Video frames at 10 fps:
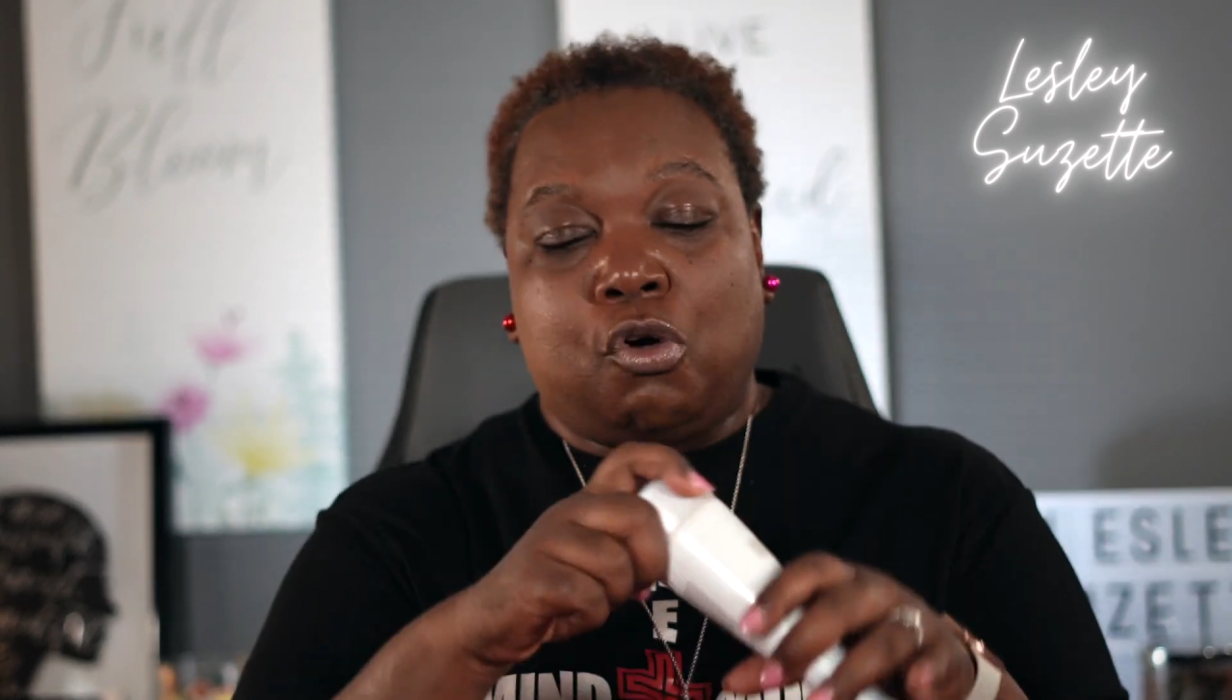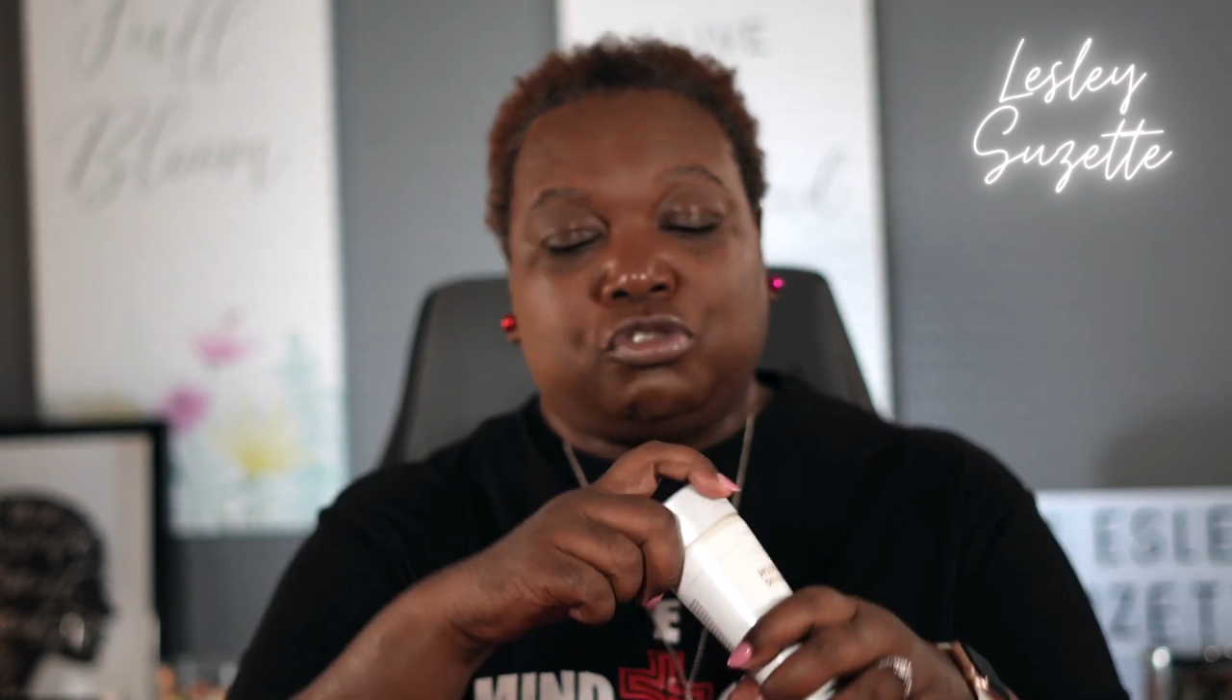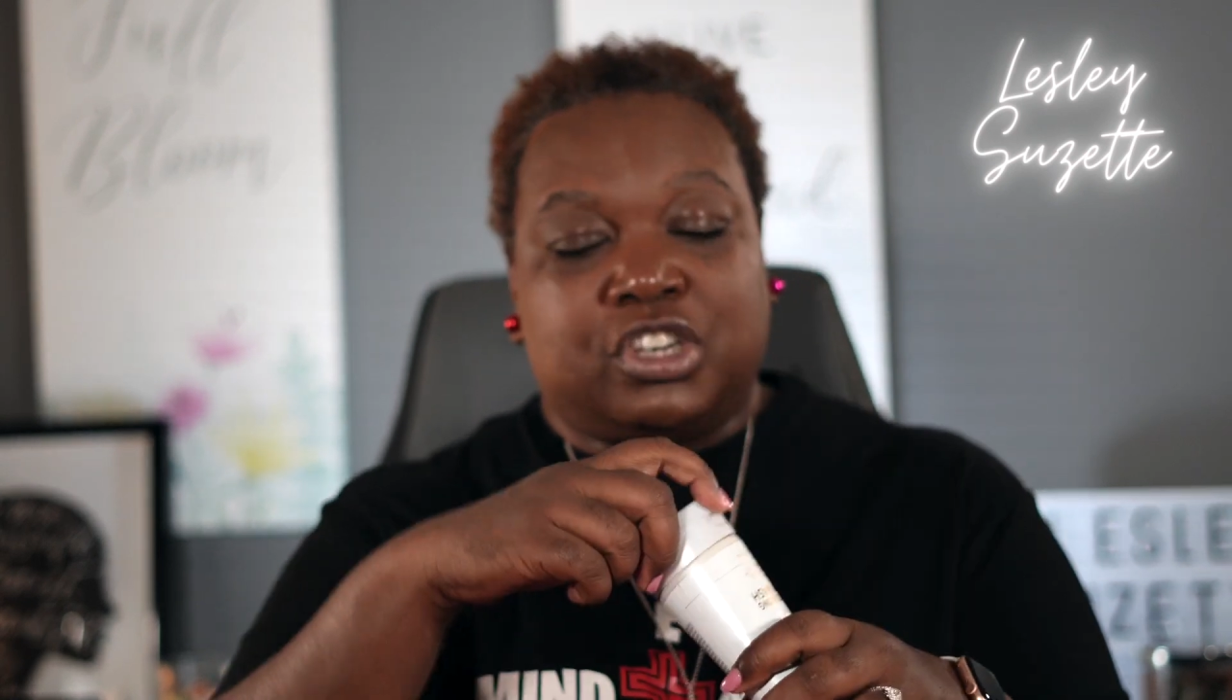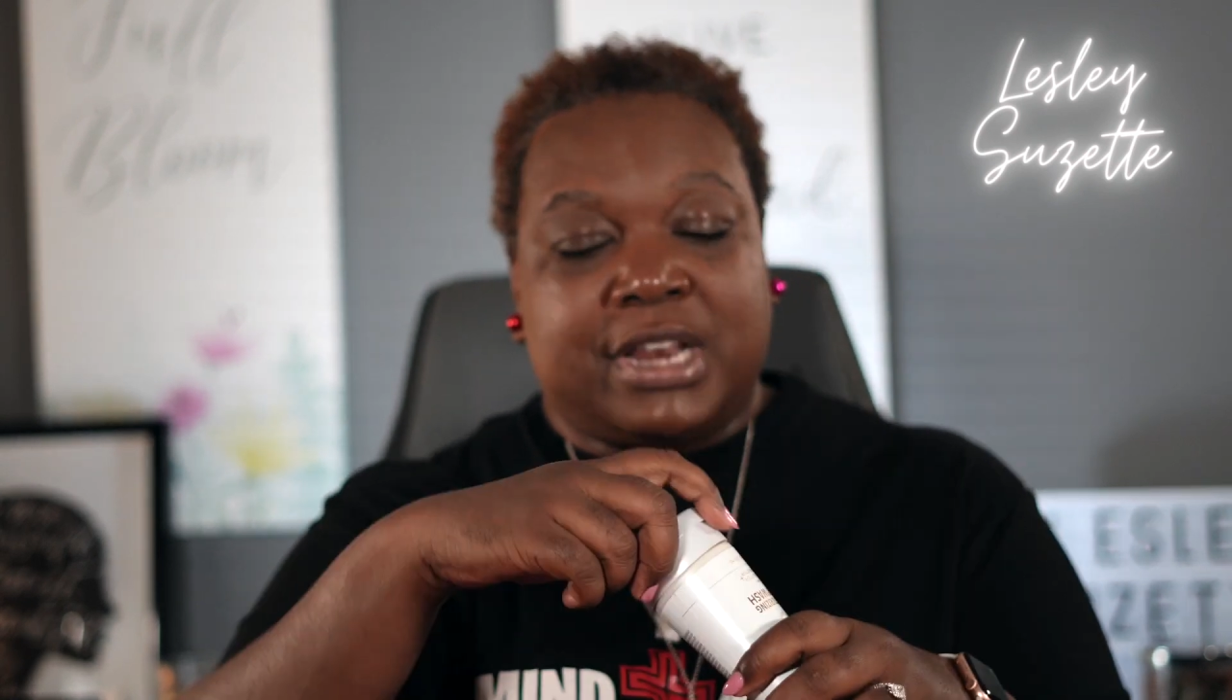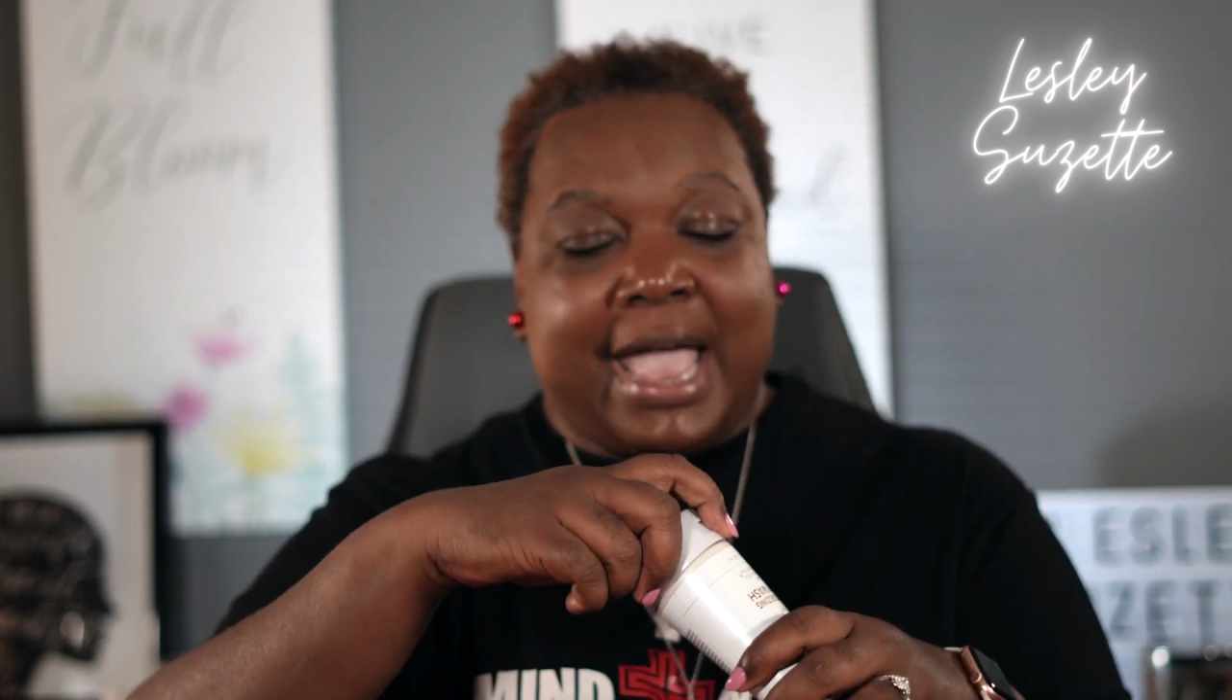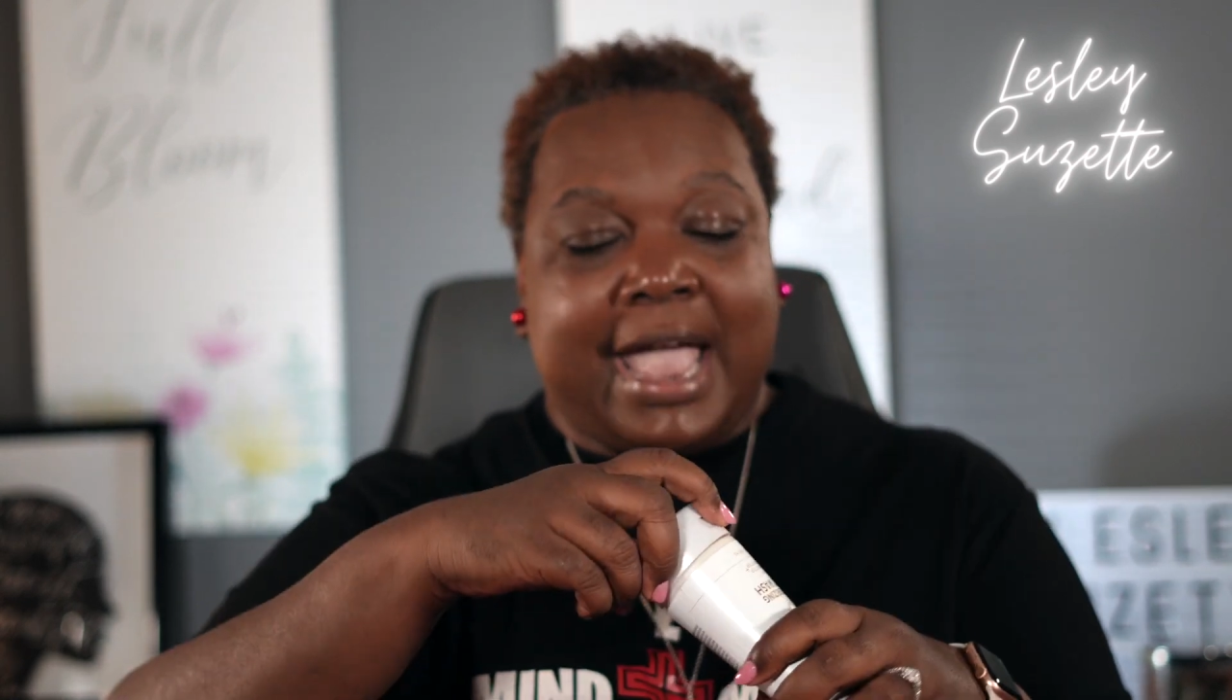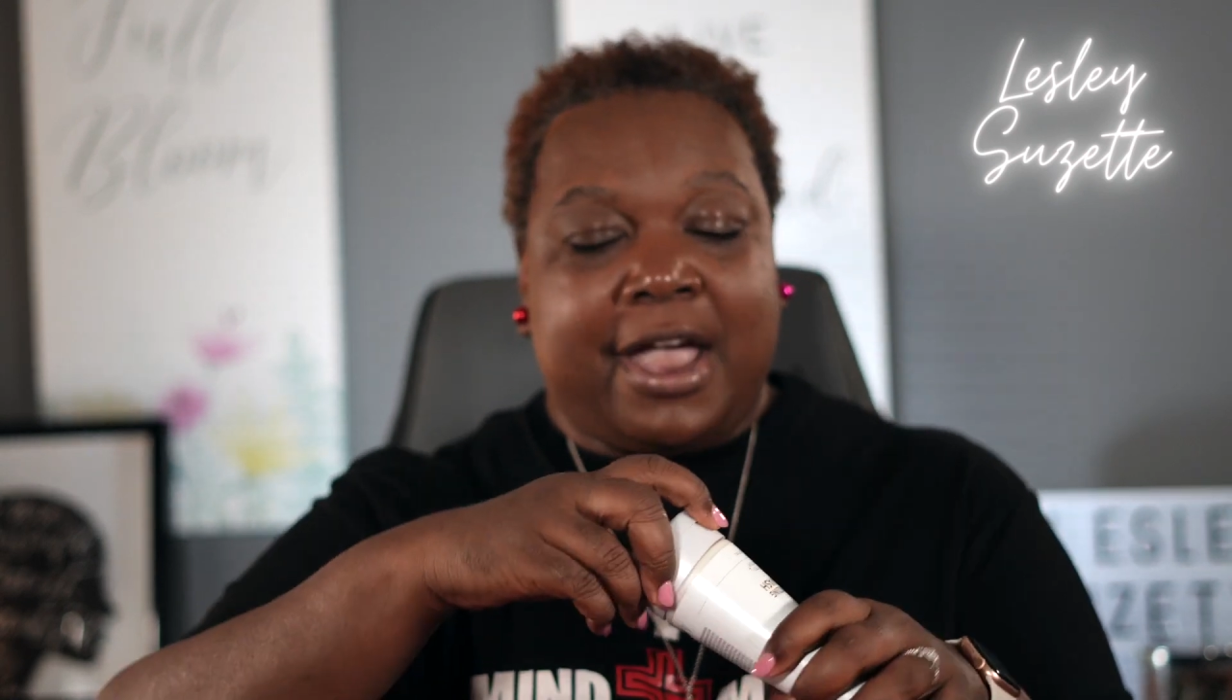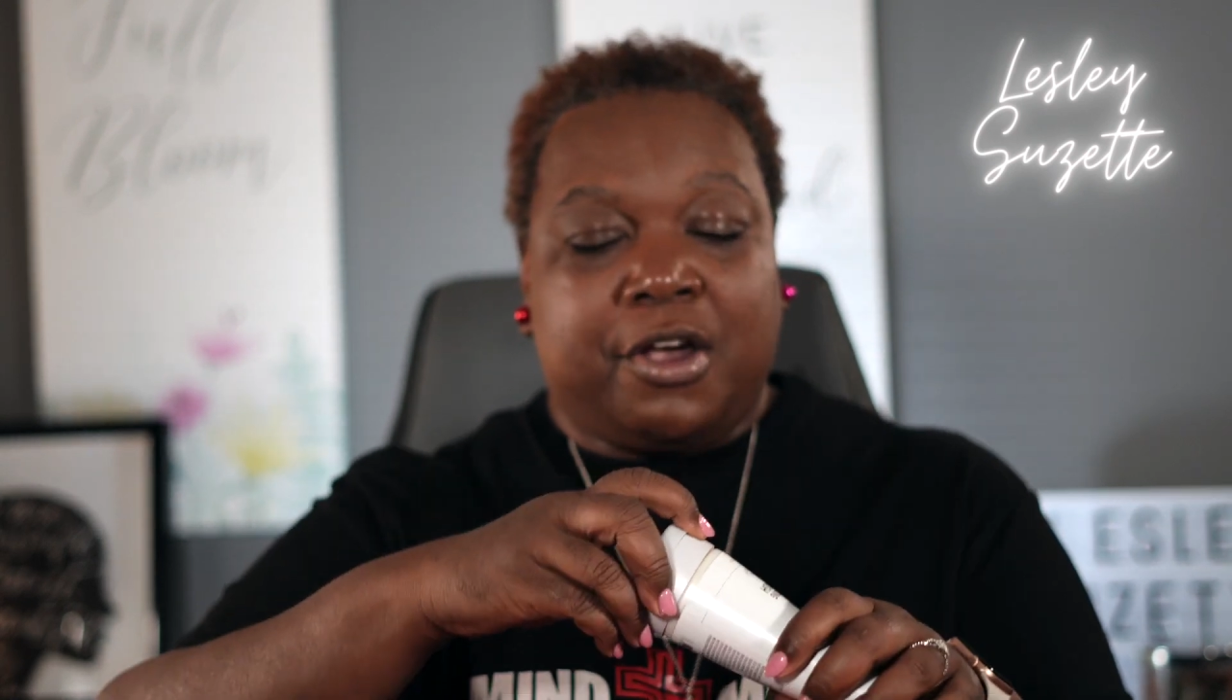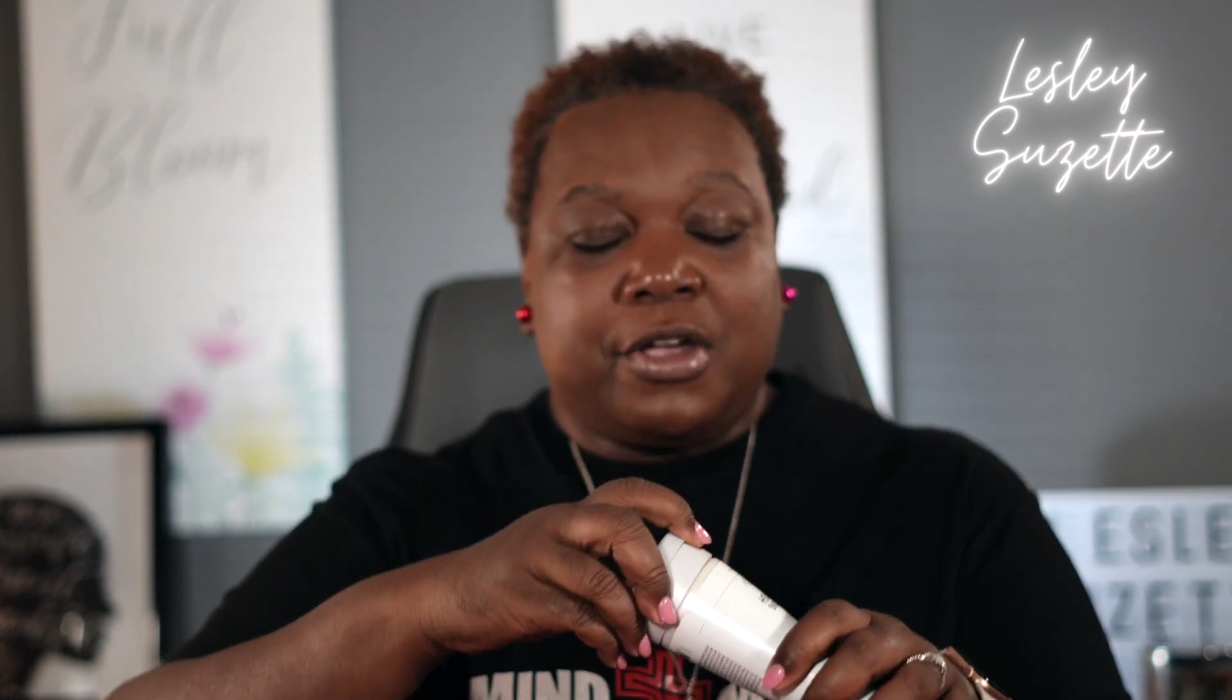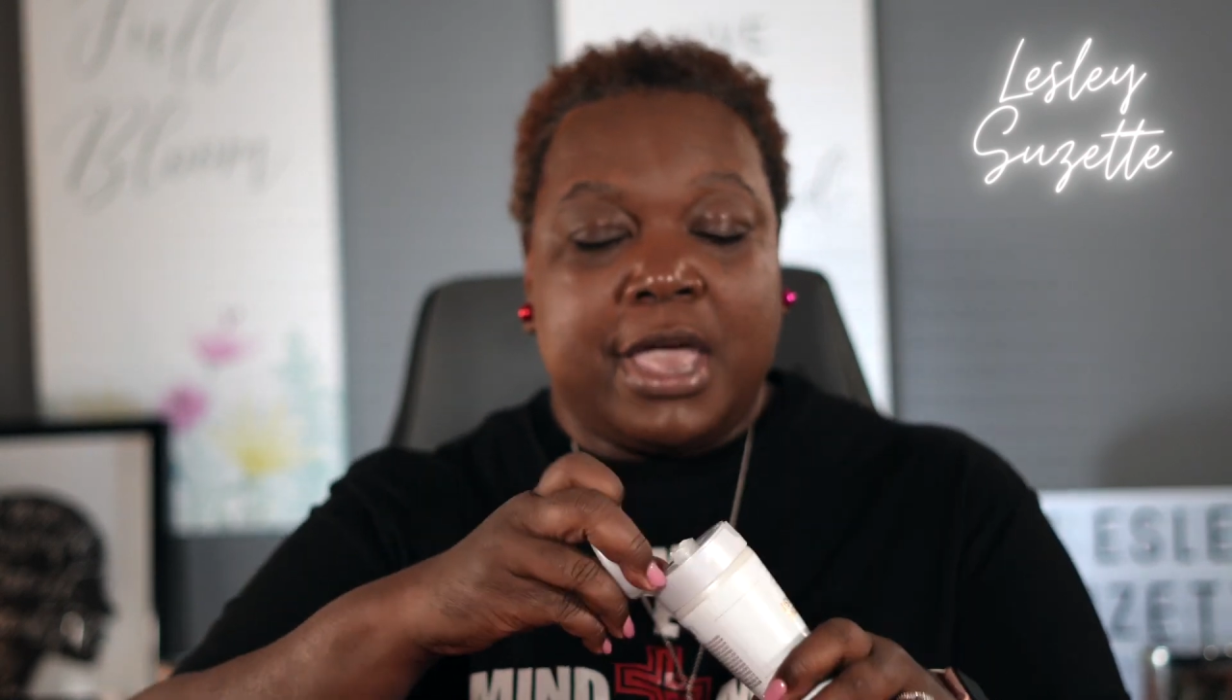ocean
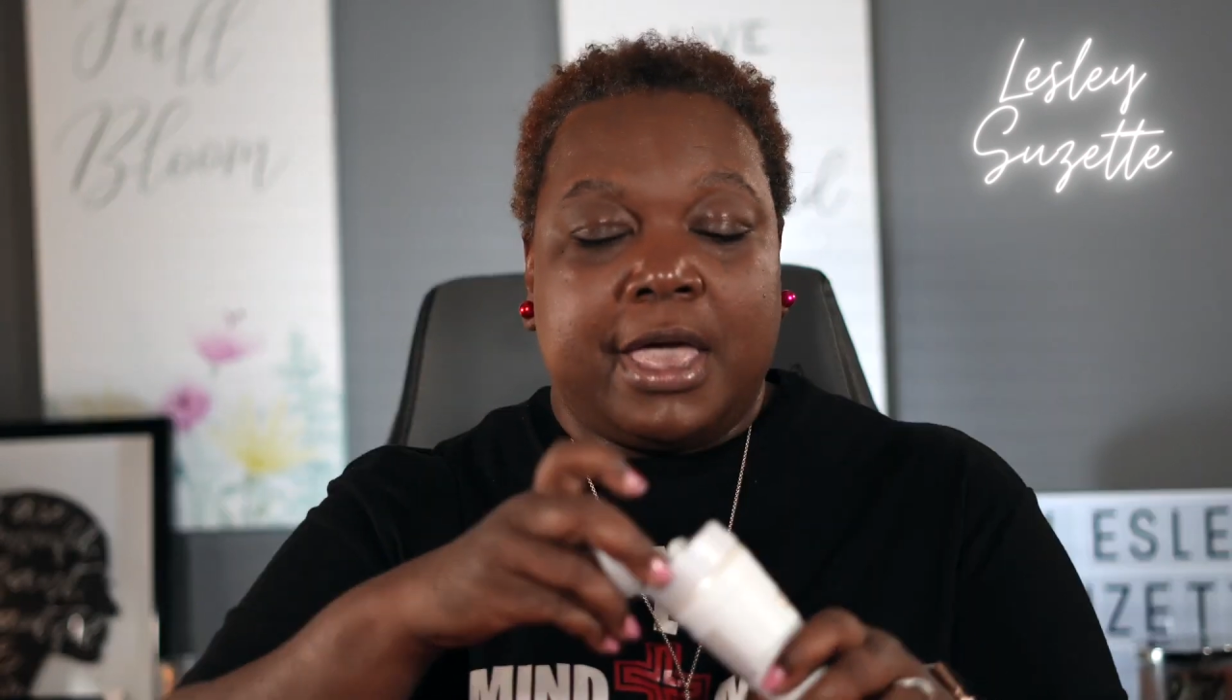air.